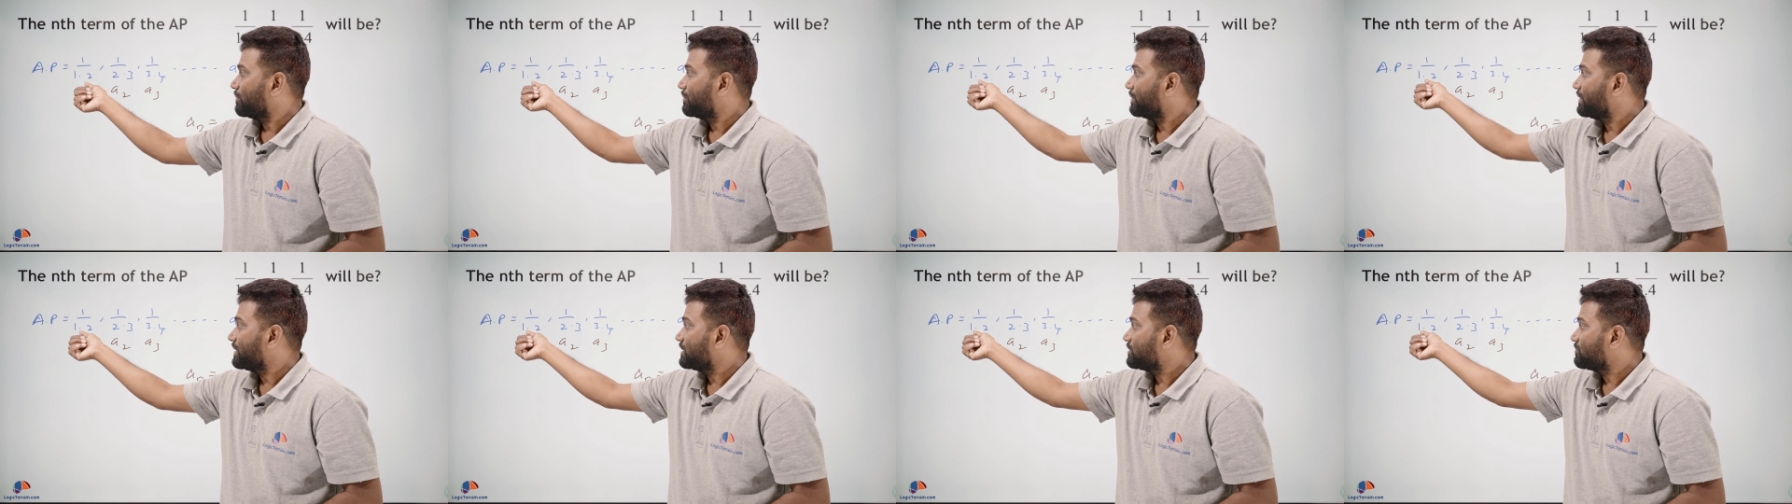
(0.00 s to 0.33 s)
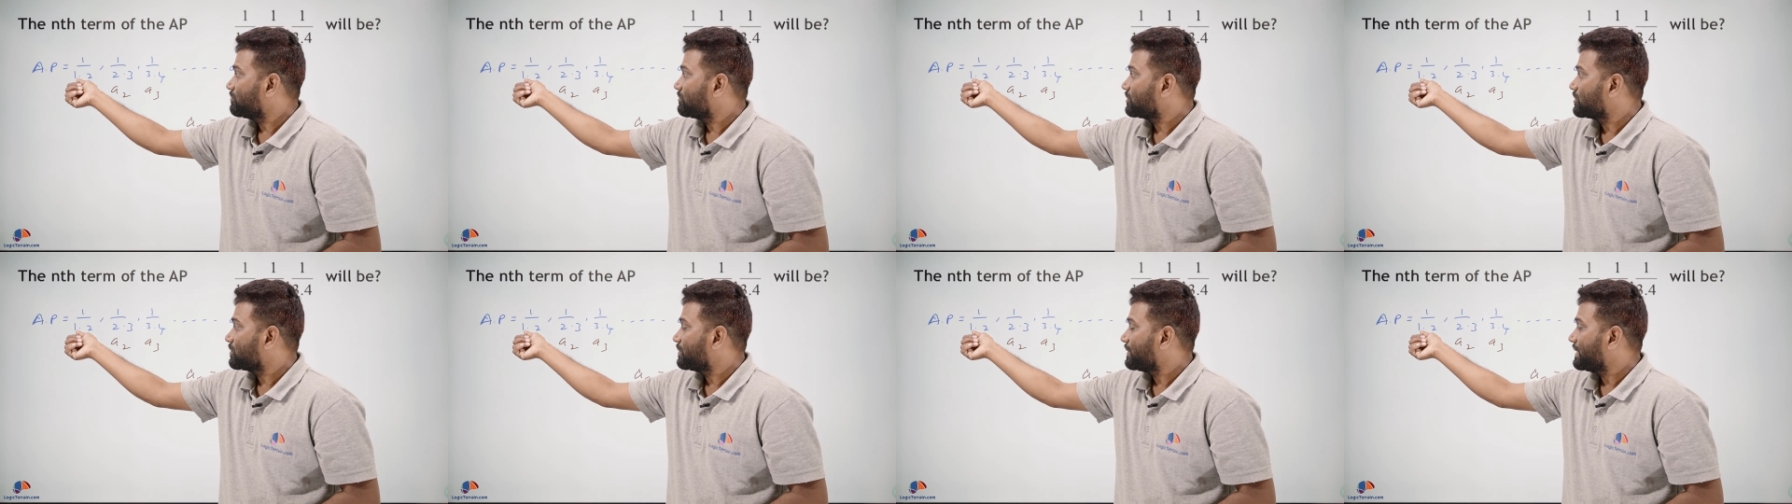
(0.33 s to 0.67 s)
which,
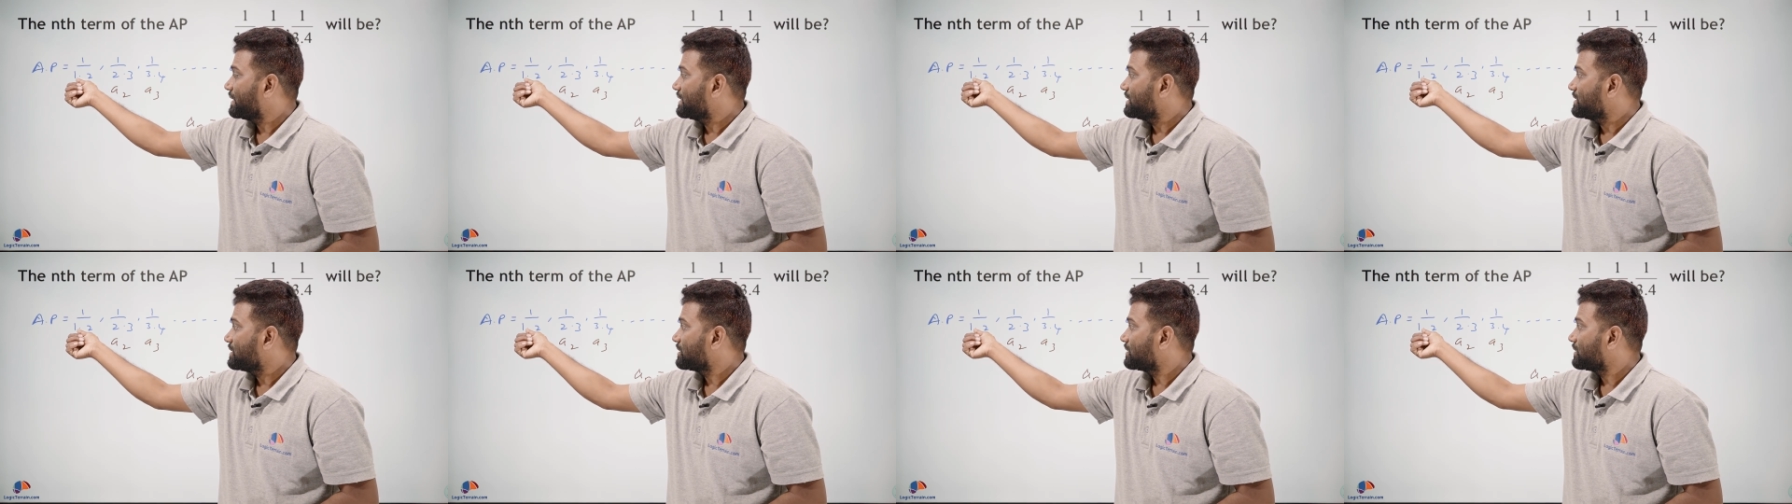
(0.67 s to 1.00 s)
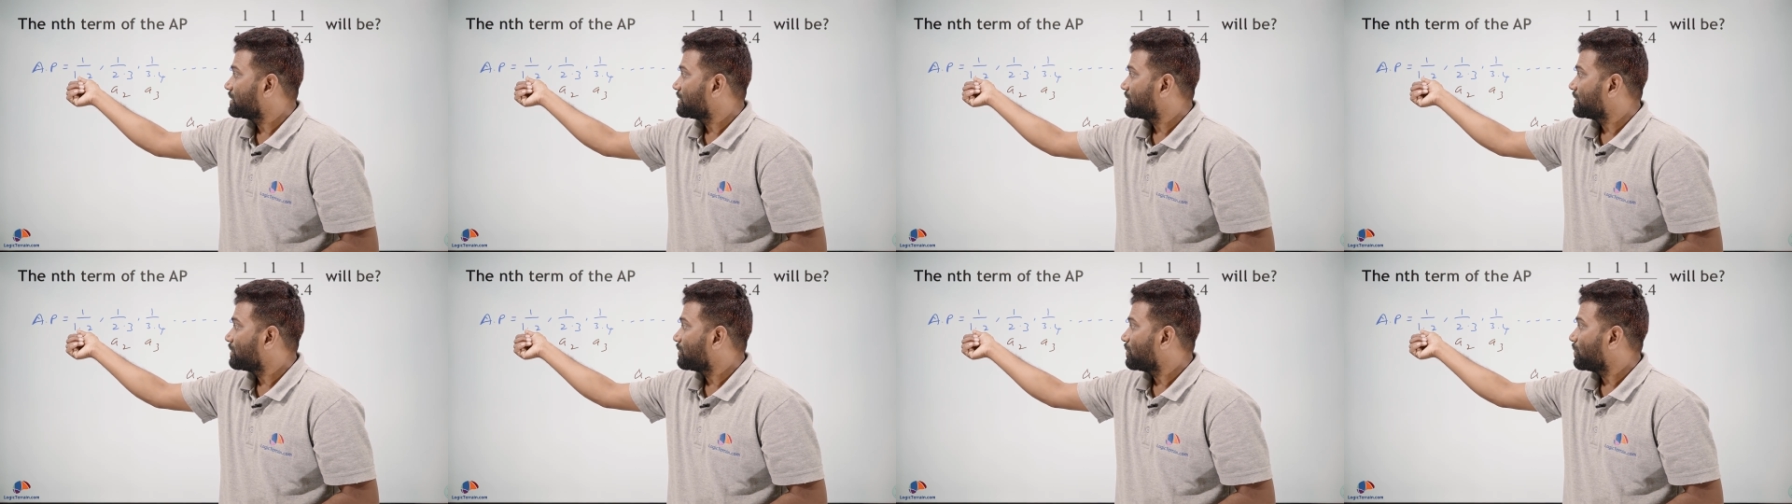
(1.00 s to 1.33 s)
which means
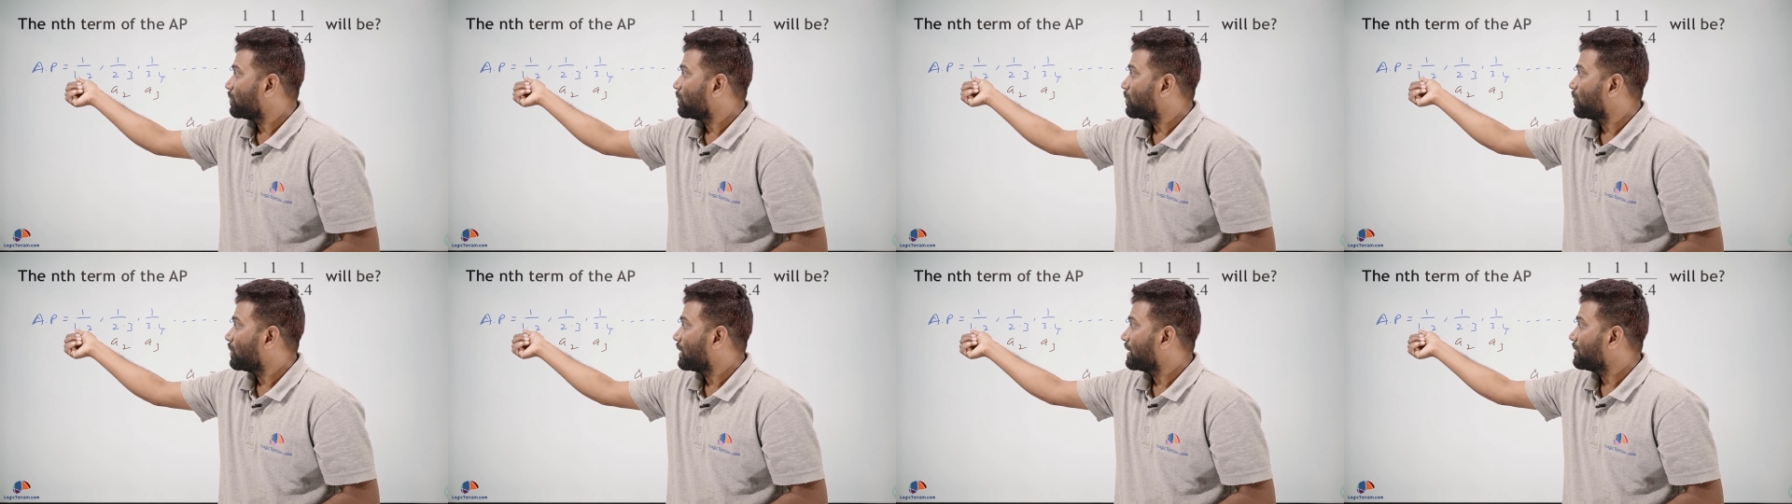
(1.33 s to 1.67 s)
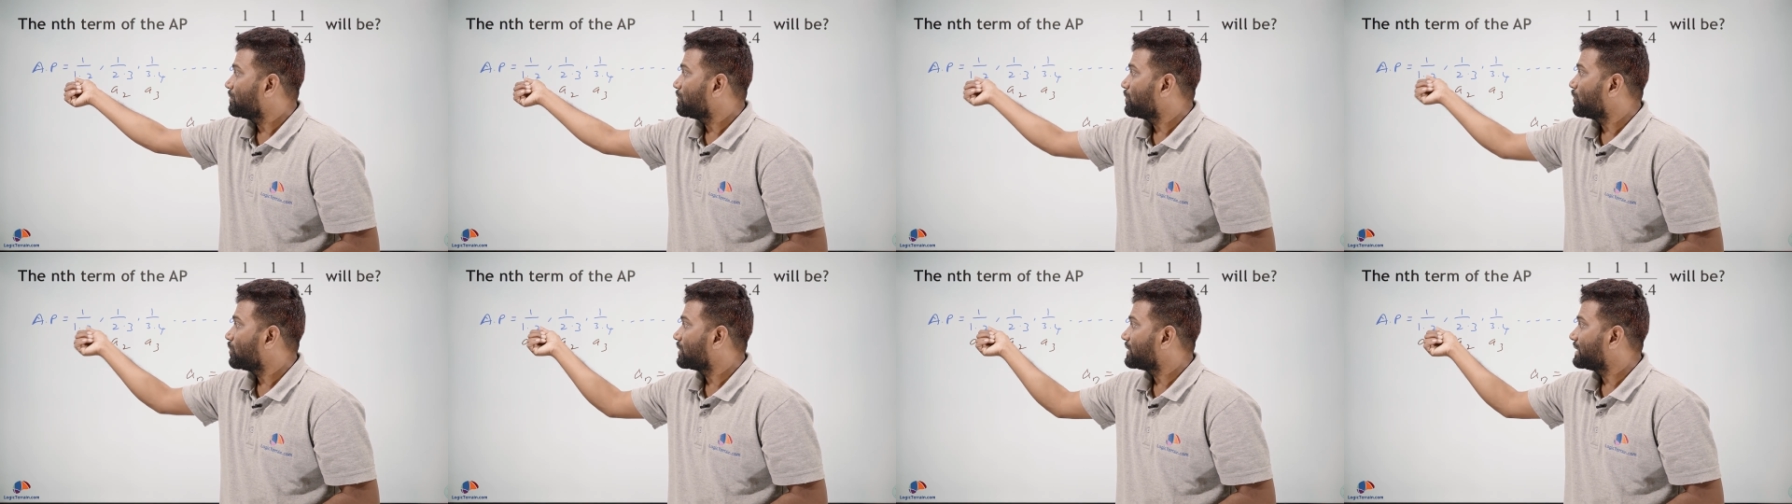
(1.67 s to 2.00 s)
1
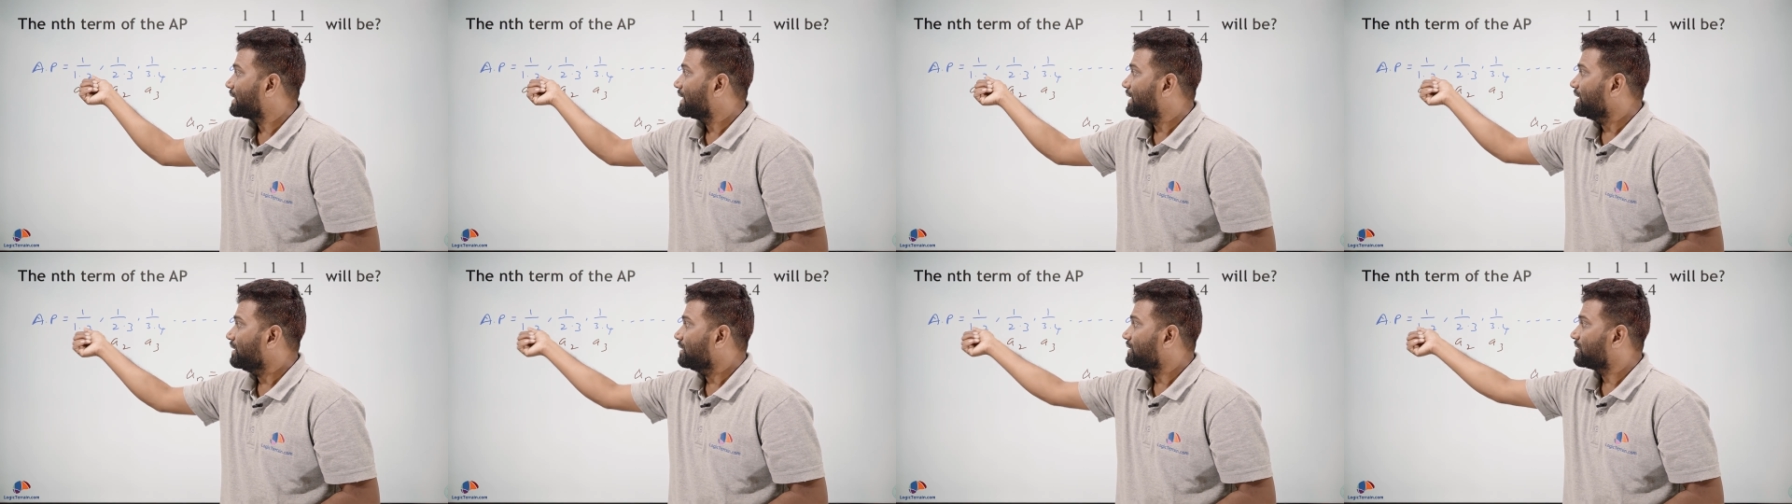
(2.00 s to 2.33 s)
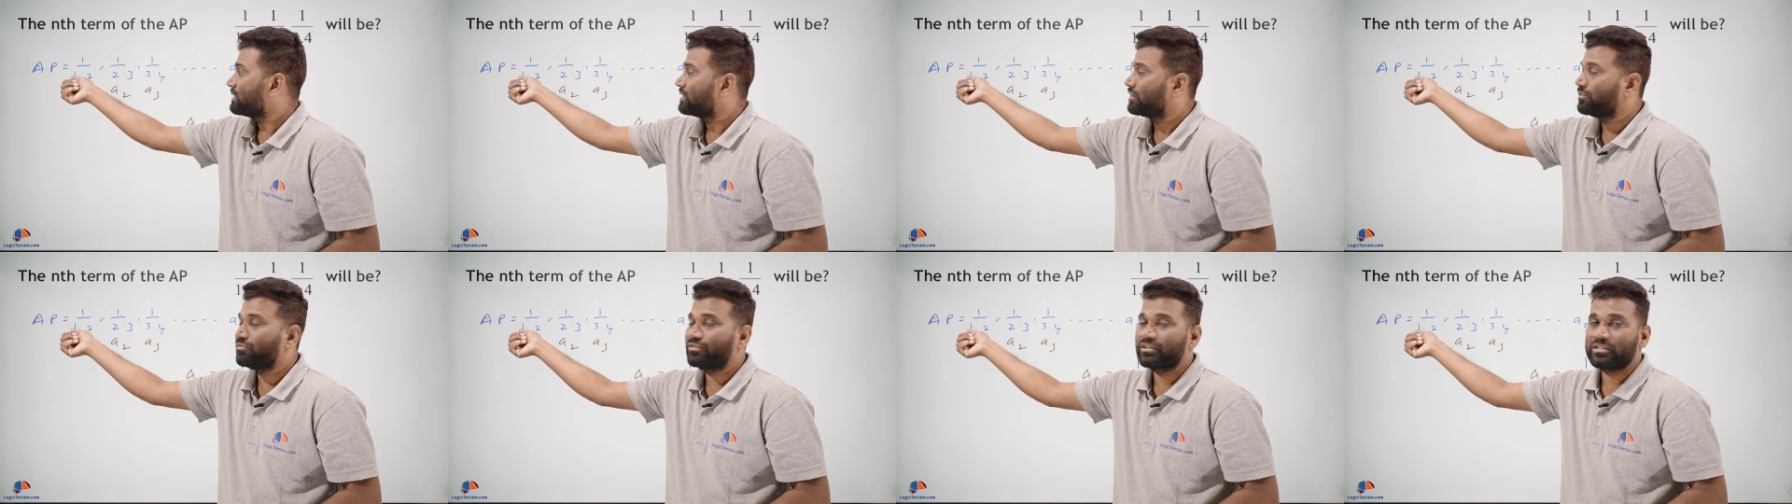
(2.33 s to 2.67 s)
more than
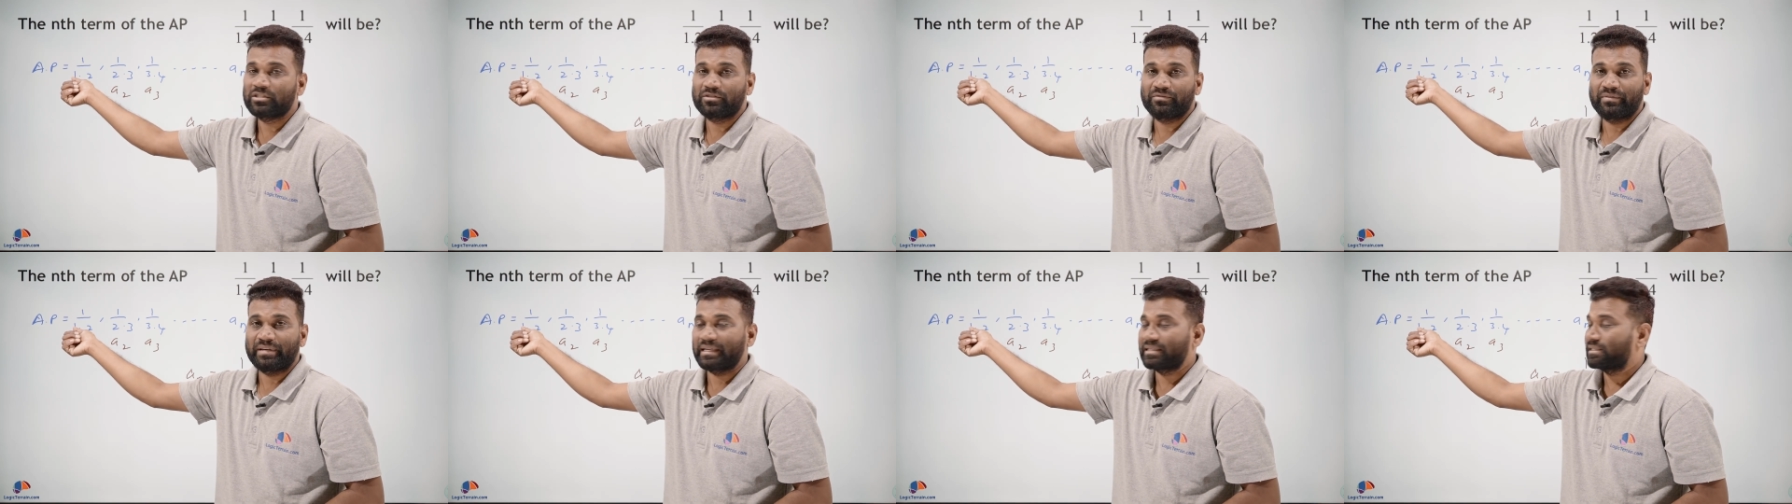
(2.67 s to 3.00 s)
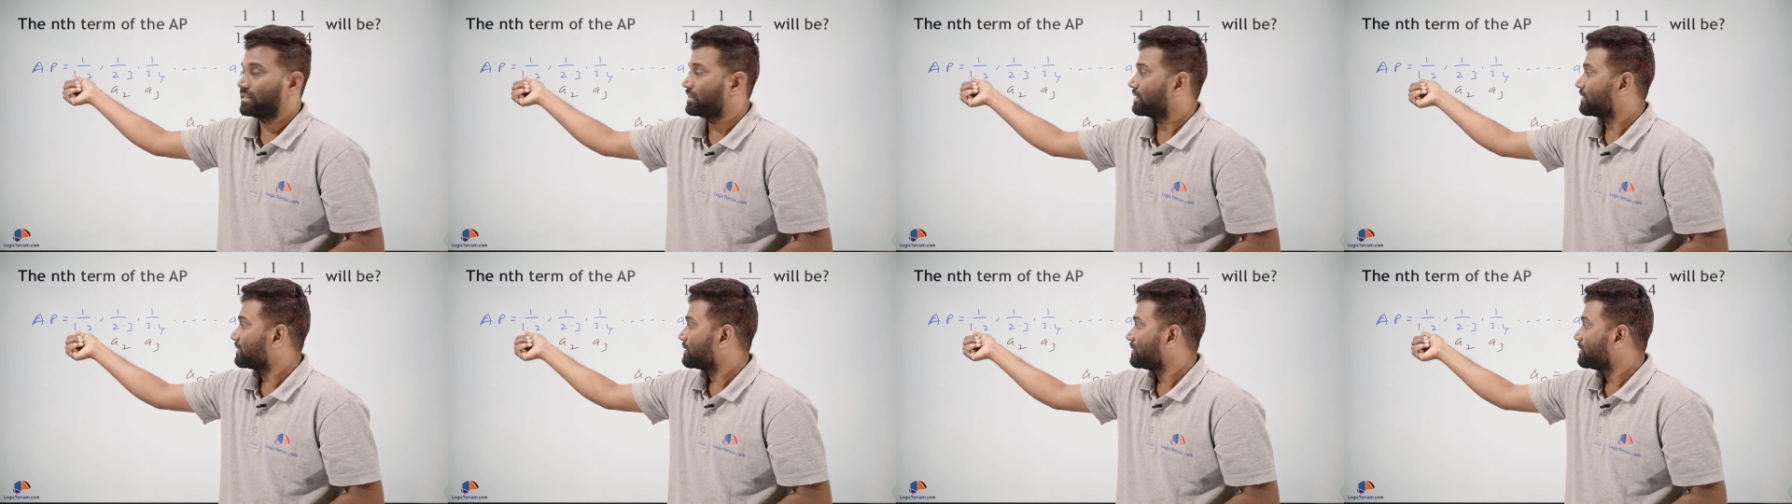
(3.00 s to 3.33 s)
the first
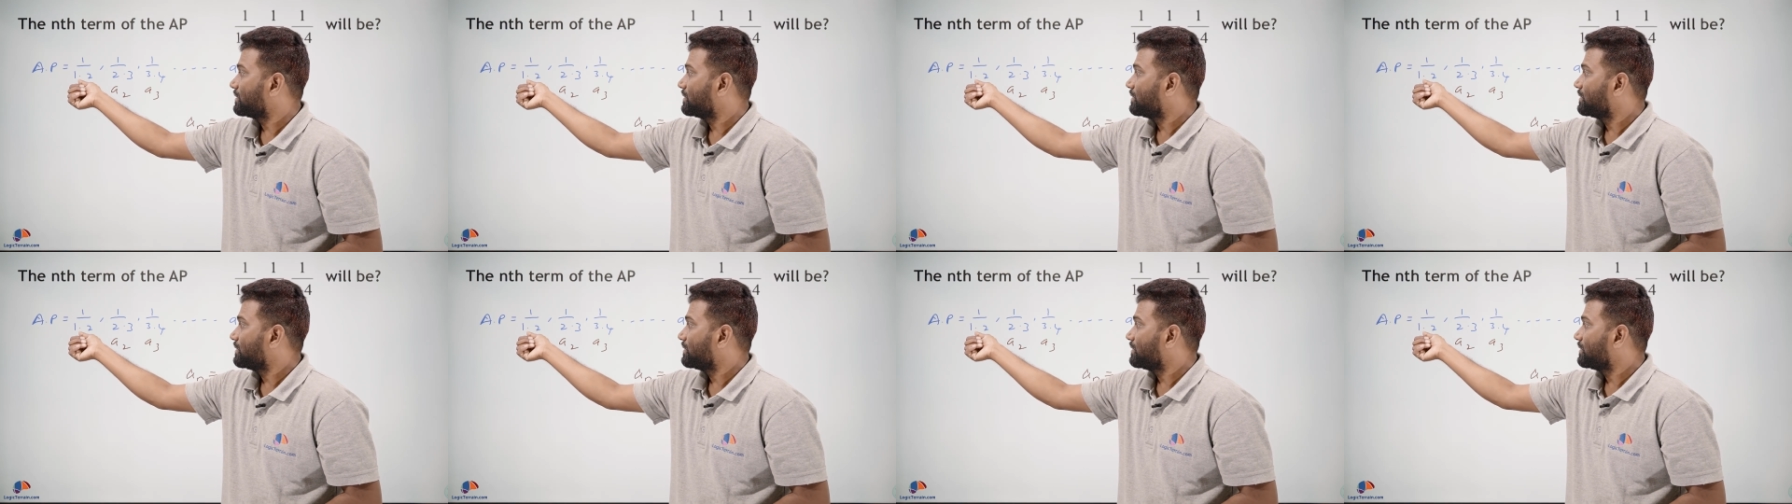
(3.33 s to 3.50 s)
factor.